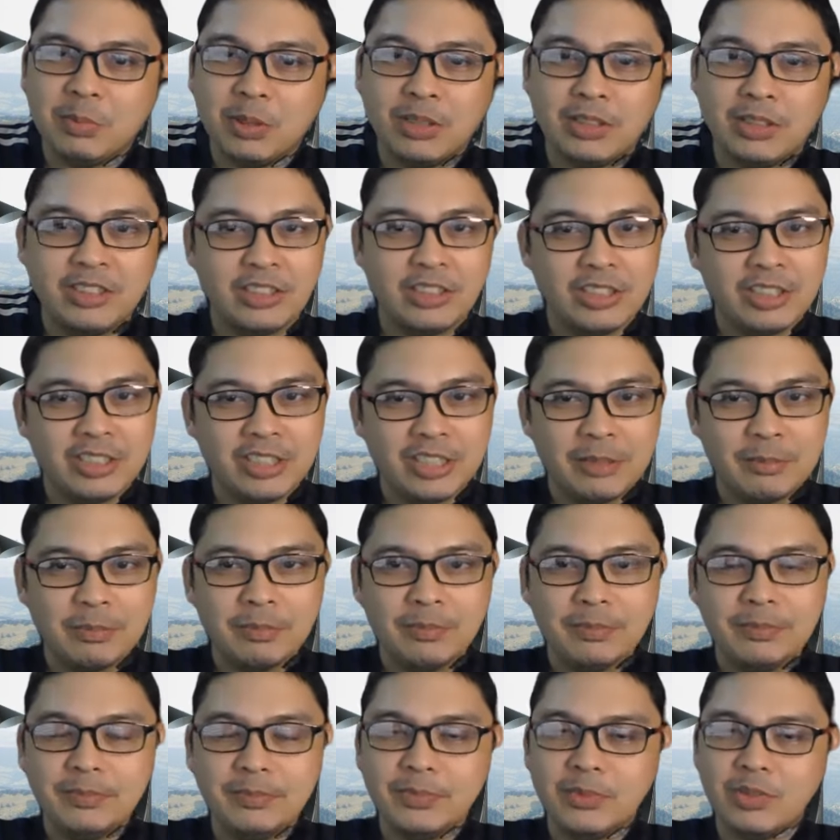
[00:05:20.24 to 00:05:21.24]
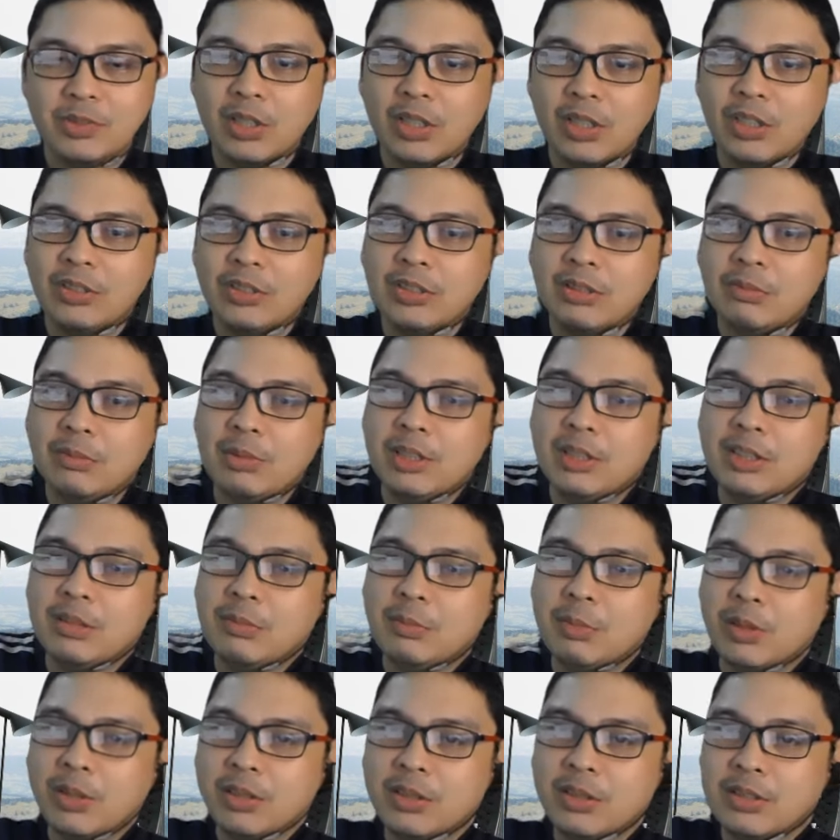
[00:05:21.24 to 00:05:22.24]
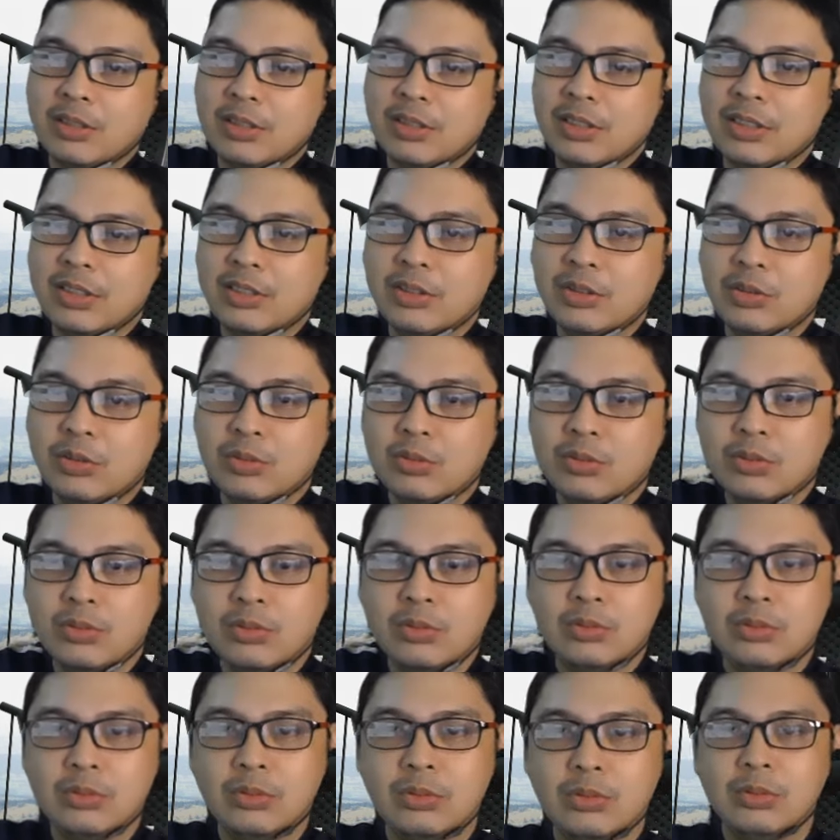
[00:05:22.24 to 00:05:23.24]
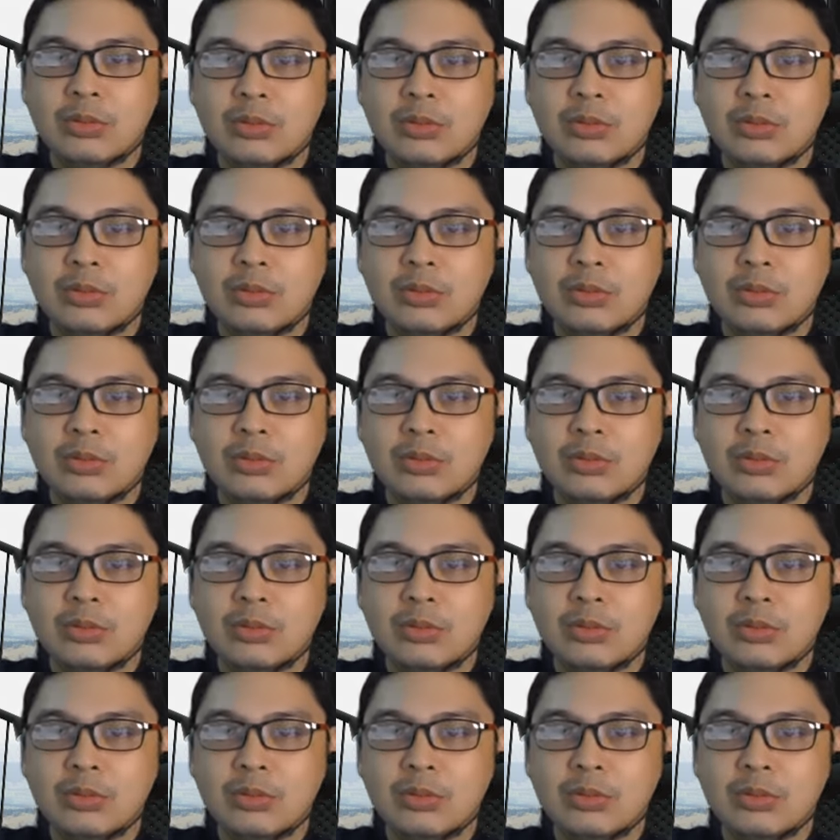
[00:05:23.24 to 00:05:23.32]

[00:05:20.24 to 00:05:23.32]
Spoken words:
partnership, no, accountability partner is to